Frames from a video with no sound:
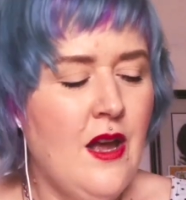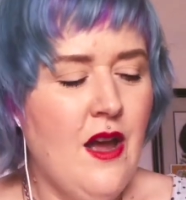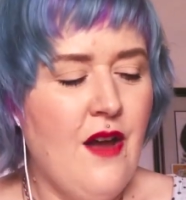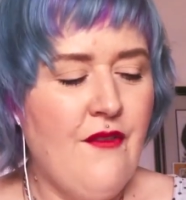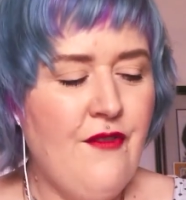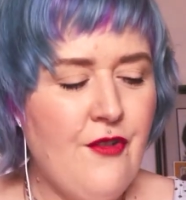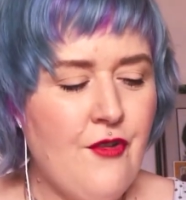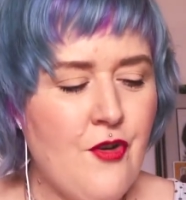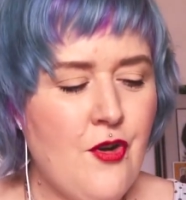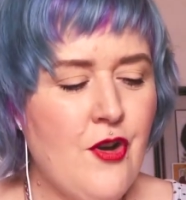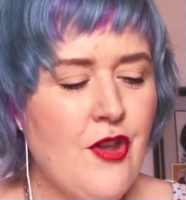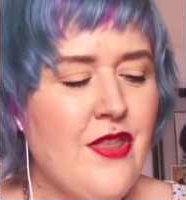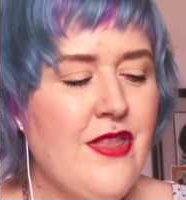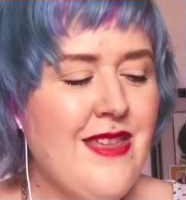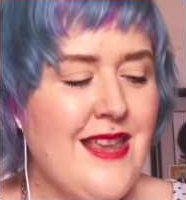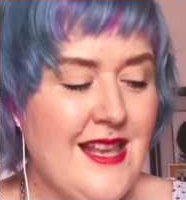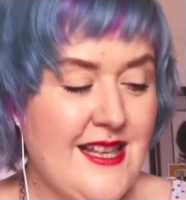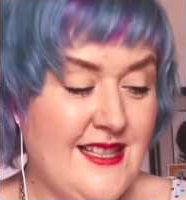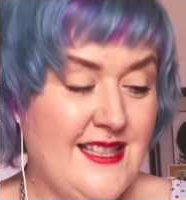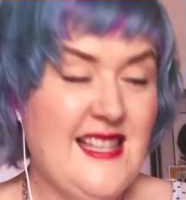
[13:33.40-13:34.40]
for
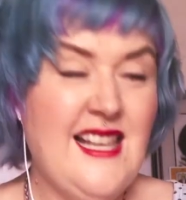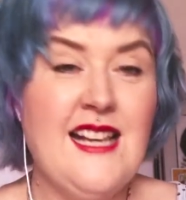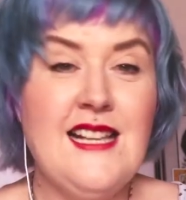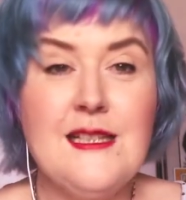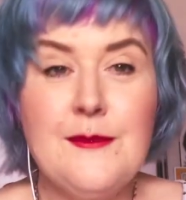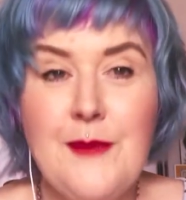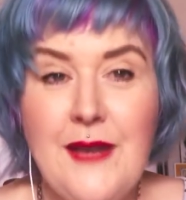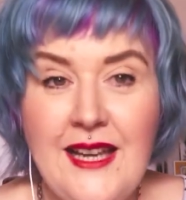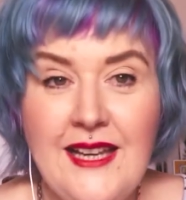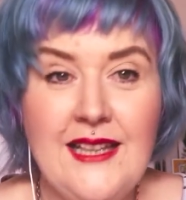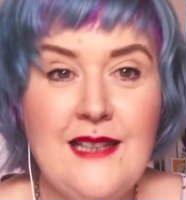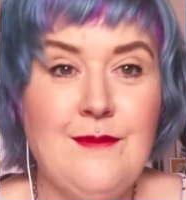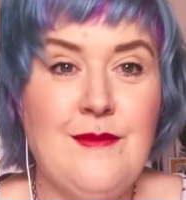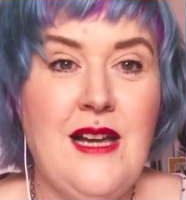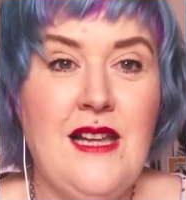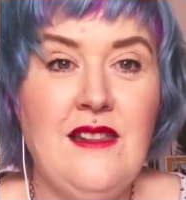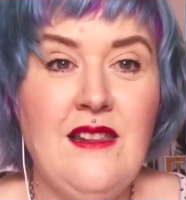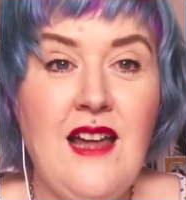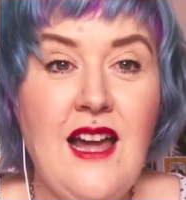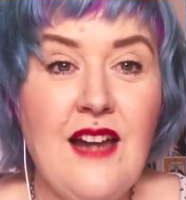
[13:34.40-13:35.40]
these things being in my
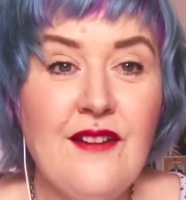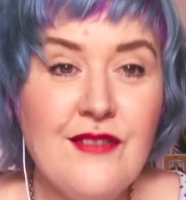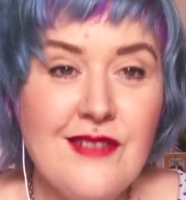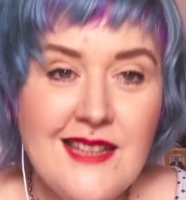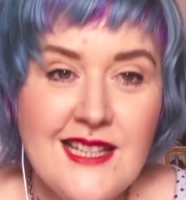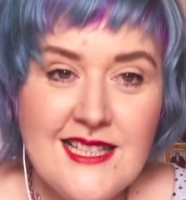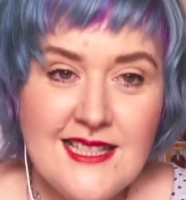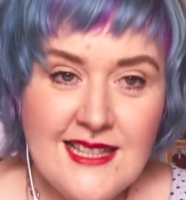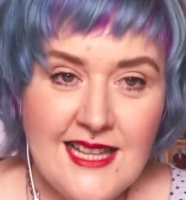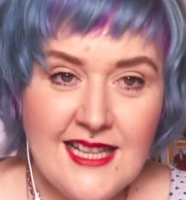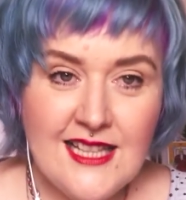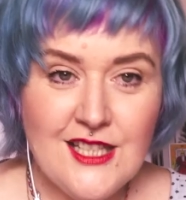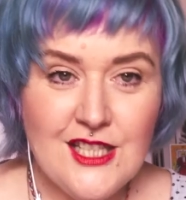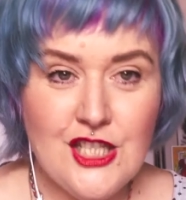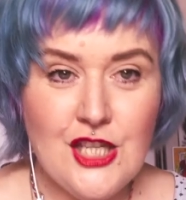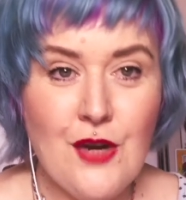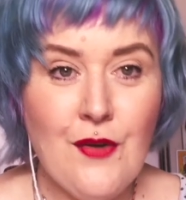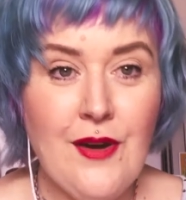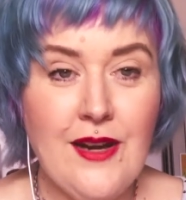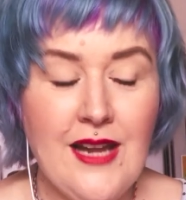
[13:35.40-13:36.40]
life, for these things
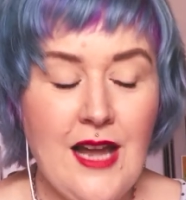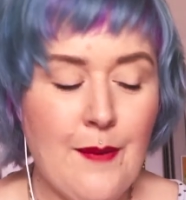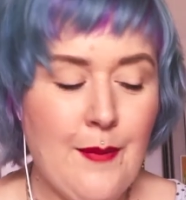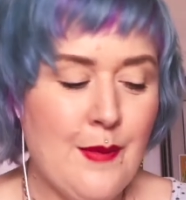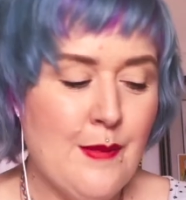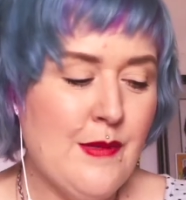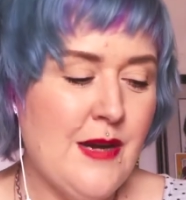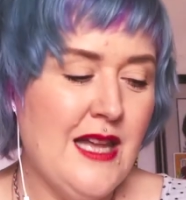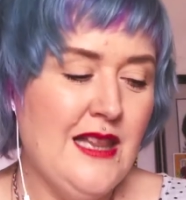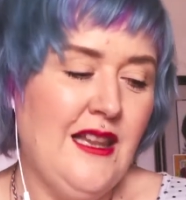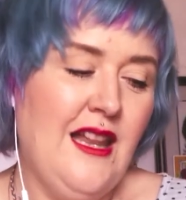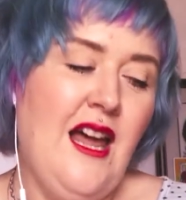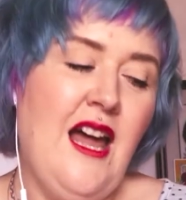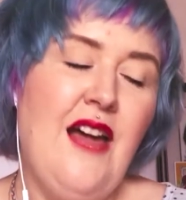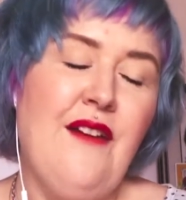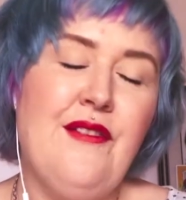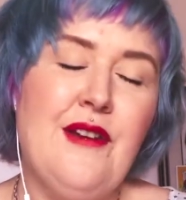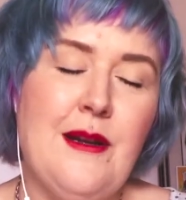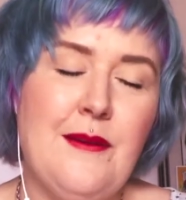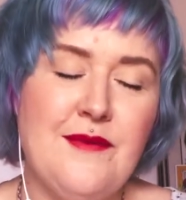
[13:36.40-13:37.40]
showing up in my life.
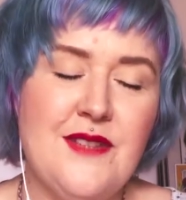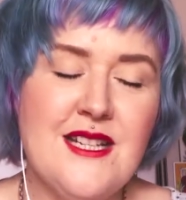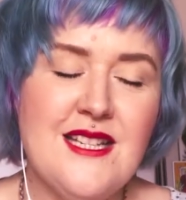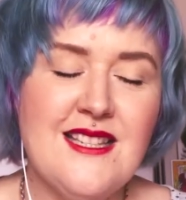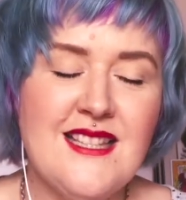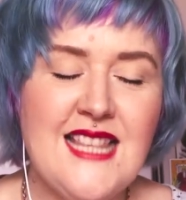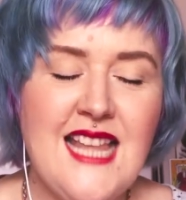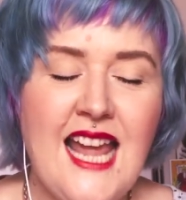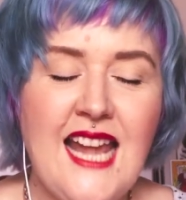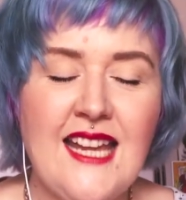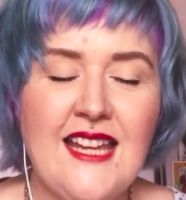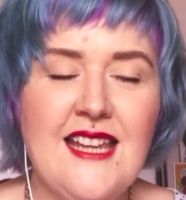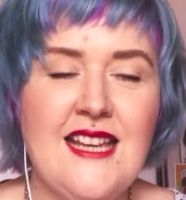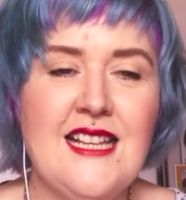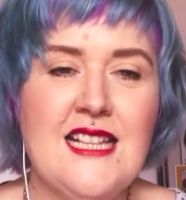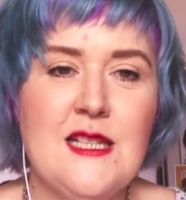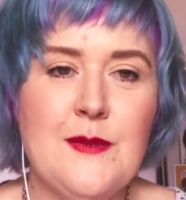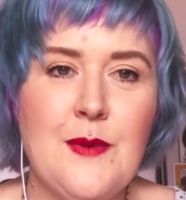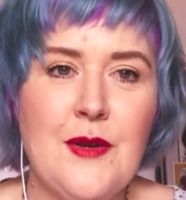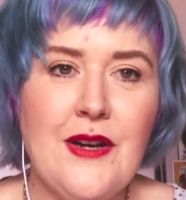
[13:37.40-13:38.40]
And I'm just thanking
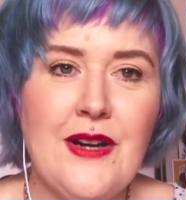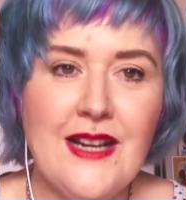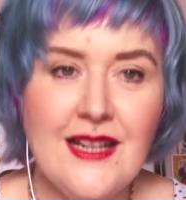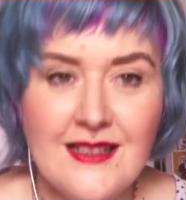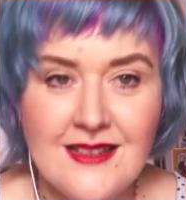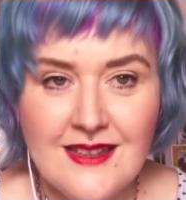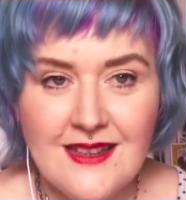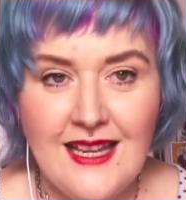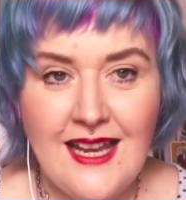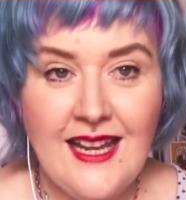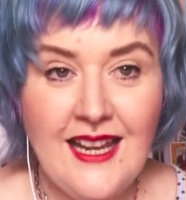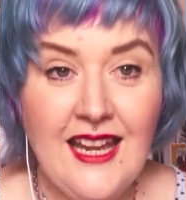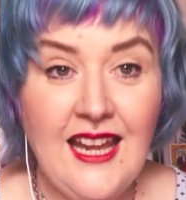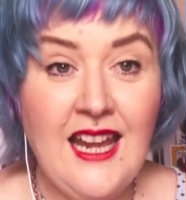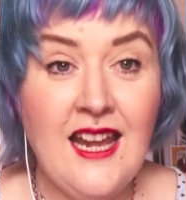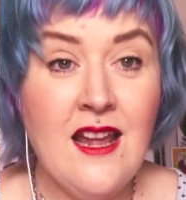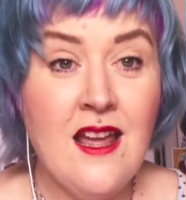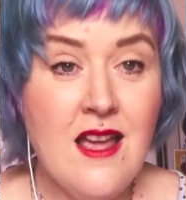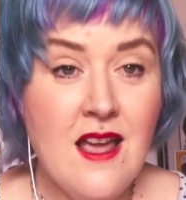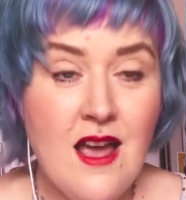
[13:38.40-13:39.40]
Spirit and
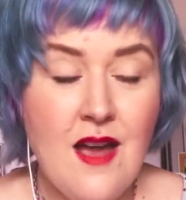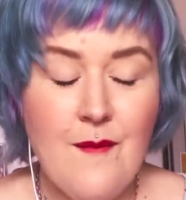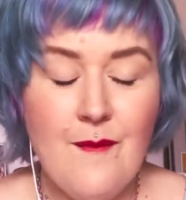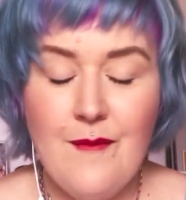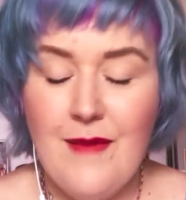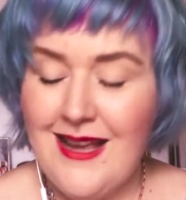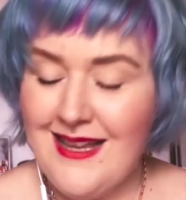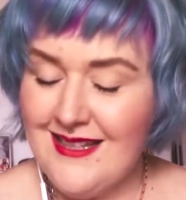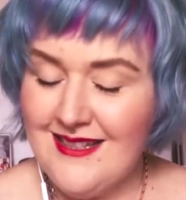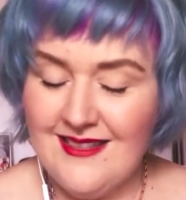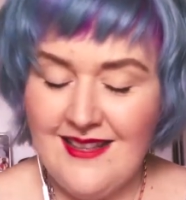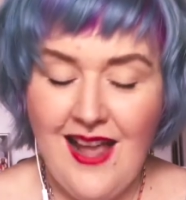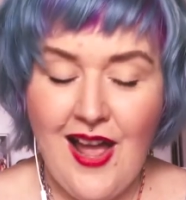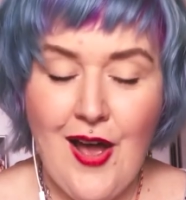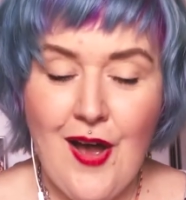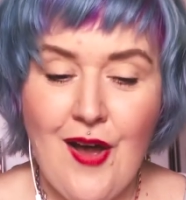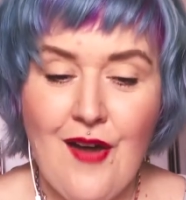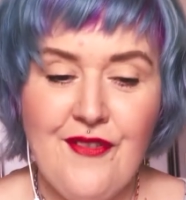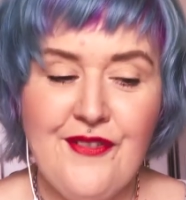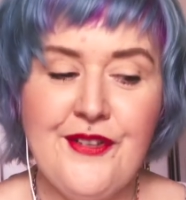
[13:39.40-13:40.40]
thanking
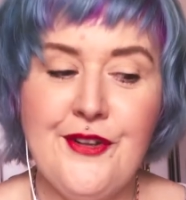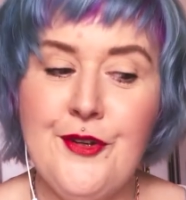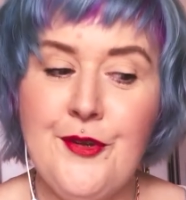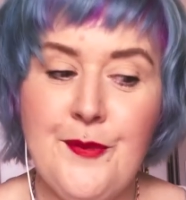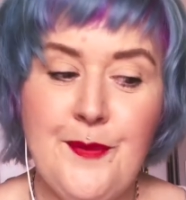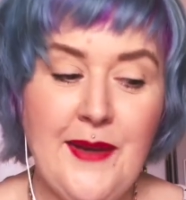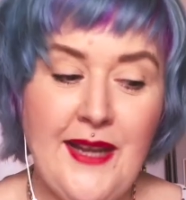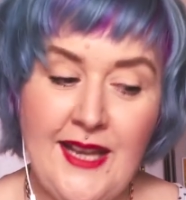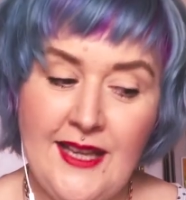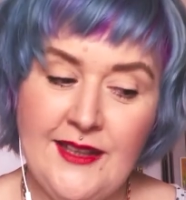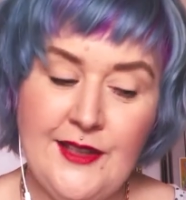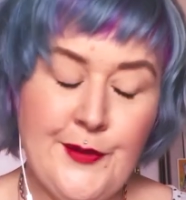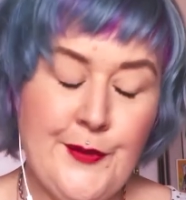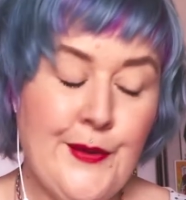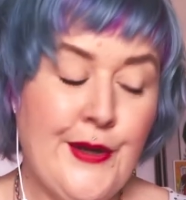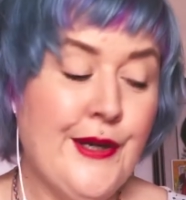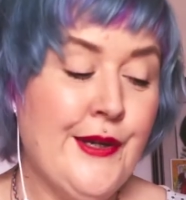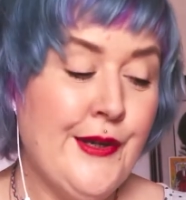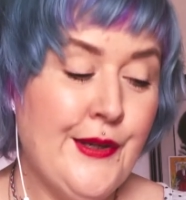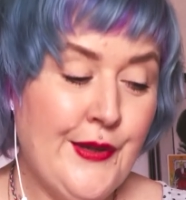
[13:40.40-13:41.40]
myself for being the
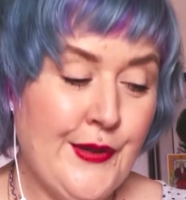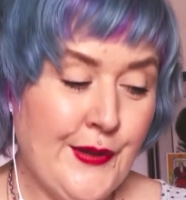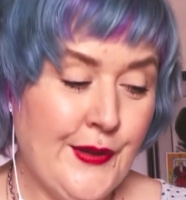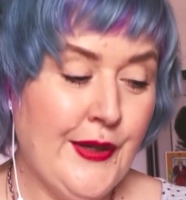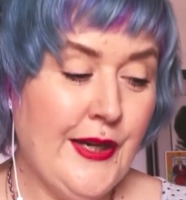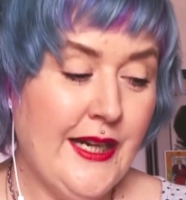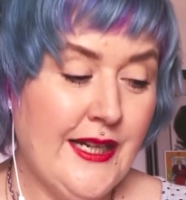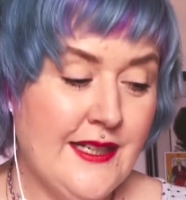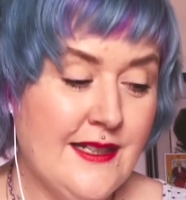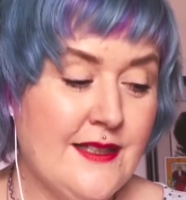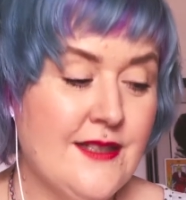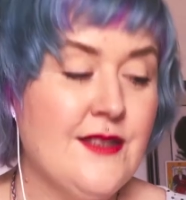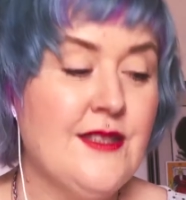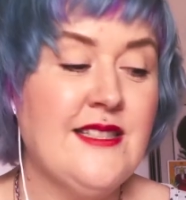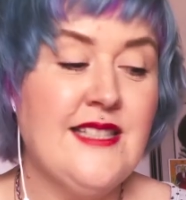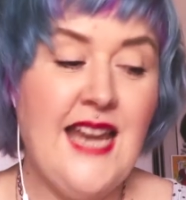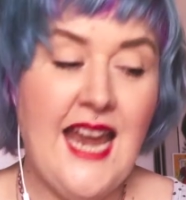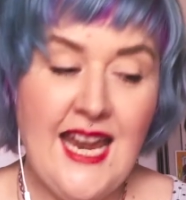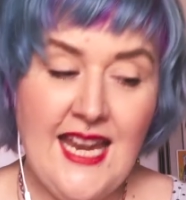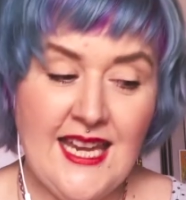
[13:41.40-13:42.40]
one who is
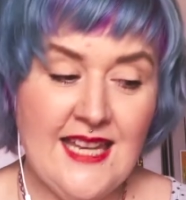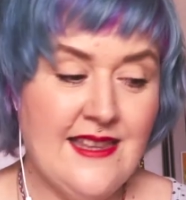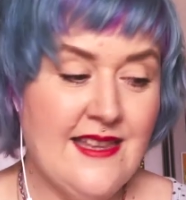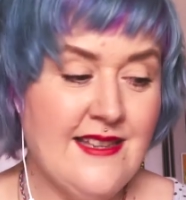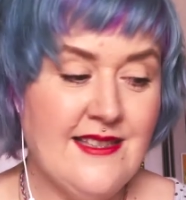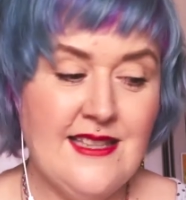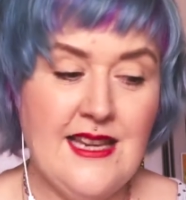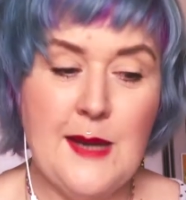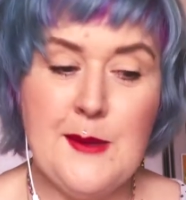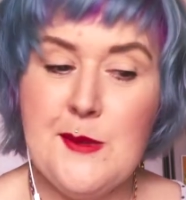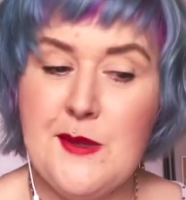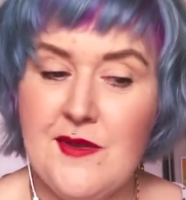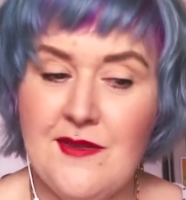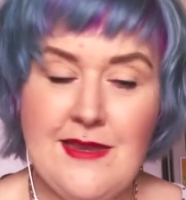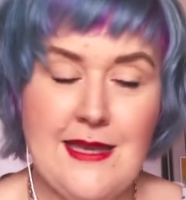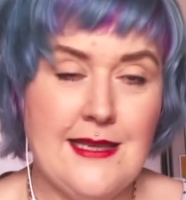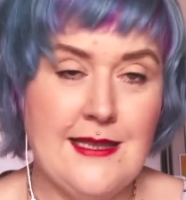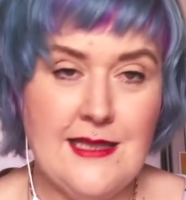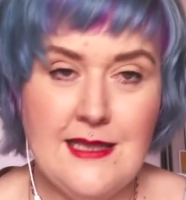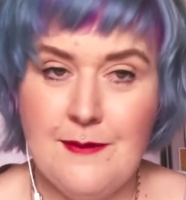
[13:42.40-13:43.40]
taking the steps for
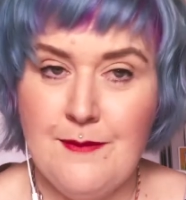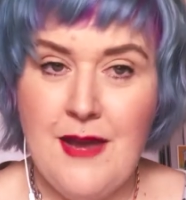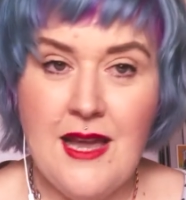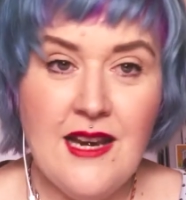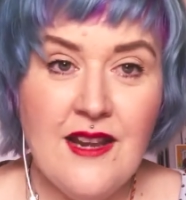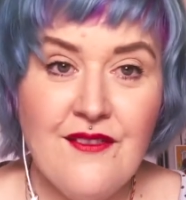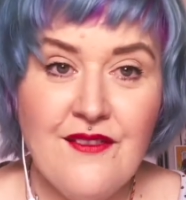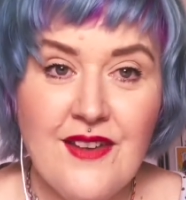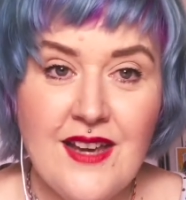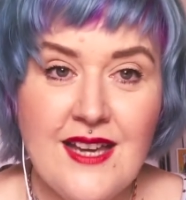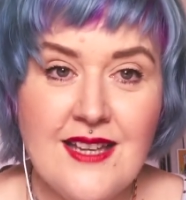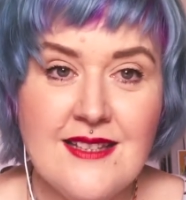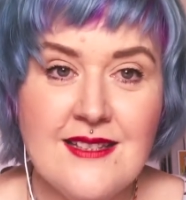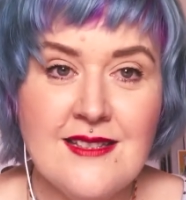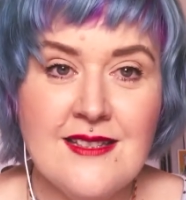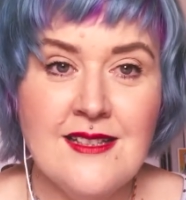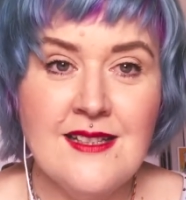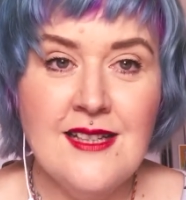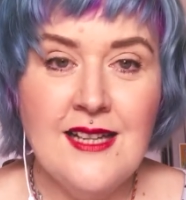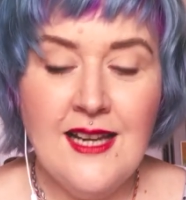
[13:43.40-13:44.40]
this to manifest.